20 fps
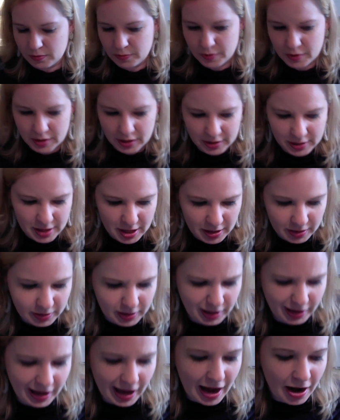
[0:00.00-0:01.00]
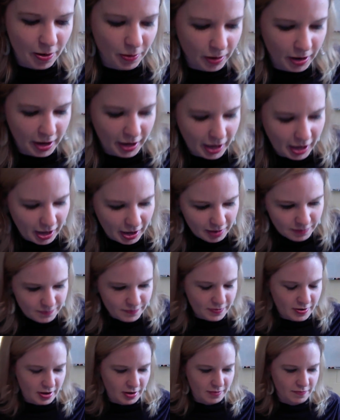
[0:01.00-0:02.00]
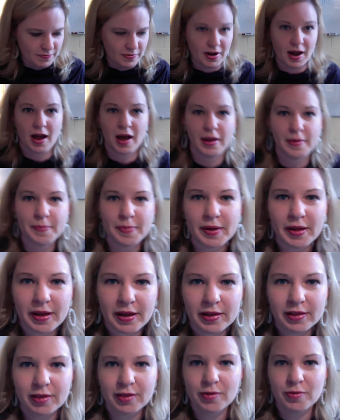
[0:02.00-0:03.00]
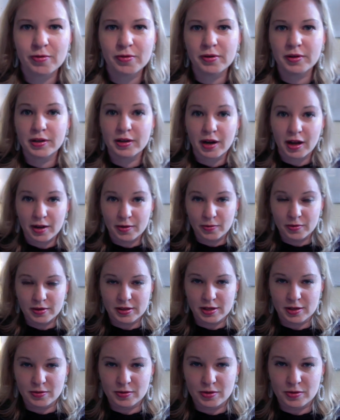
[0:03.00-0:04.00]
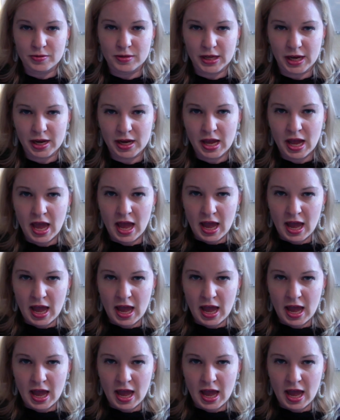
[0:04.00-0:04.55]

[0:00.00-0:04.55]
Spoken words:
what did I say, it's like hour and a half of not being in school, and I will see you Tuesday.